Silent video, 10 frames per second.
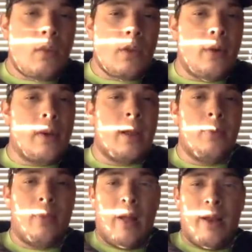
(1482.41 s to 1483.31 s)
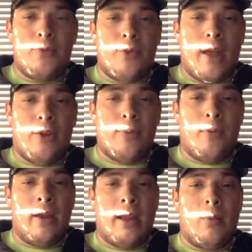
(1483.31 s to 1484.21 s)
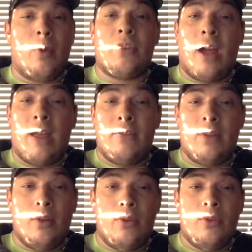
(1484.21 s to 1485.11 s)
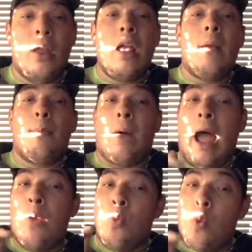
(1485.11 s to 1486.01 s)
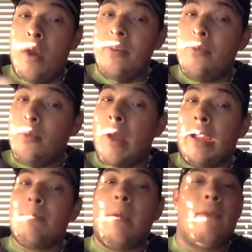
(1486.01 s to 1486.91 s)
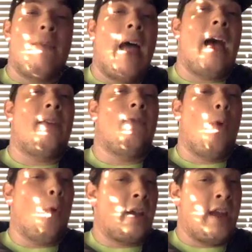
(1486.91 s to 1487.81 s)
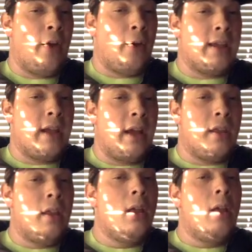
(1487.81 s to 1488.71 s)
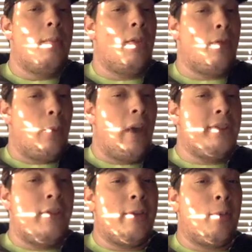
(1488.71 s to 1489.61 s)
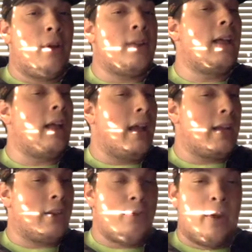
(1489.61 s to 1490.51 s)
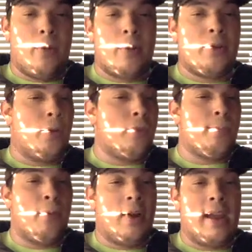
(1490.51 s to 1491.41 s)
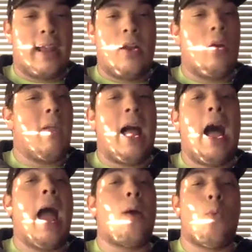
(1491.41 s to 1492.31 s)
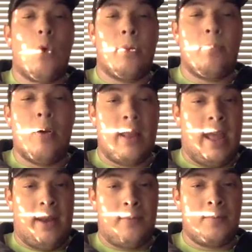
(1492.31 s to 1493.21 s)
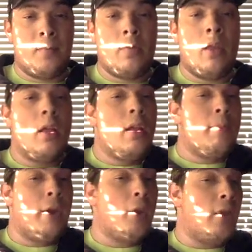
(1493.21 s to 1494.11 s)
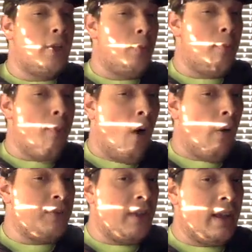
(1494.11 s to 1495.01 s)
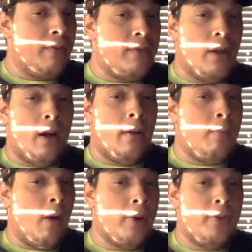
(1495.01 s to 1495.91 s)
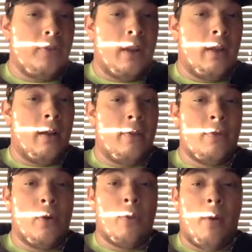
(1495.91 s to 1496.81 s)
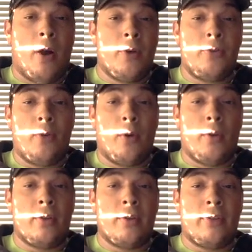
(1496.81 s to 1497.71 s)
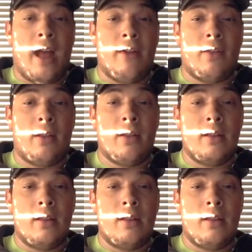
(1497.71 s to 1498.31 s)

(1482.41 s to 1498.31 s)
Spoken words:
So it comes with a lighter striker spring, which I have used, but I wouldn't recommend that for a carry gun. But the rest of the springs, like the trigger return spring and all that, I would put in. Pair this with polishing a few parts and a few of the parts, or you just have a...